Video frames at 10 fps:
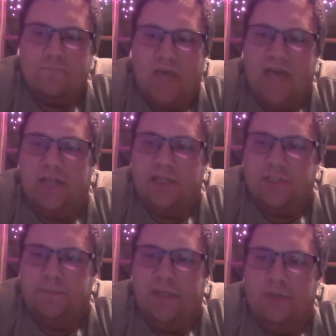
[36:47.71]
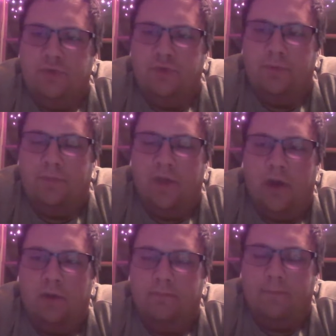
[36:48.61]
Had a lot of speed droop
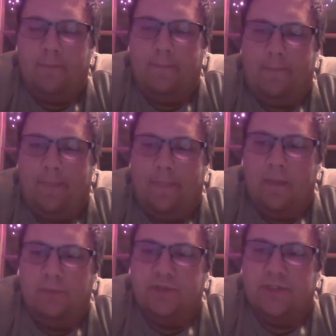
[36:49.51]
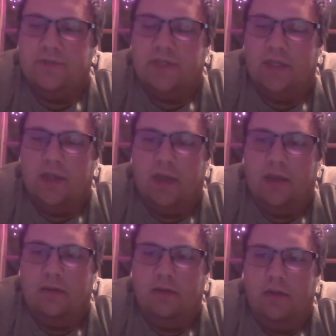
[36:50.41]
though. It was using
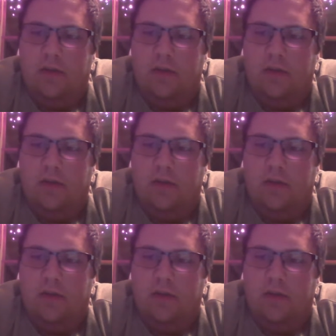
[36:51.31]
a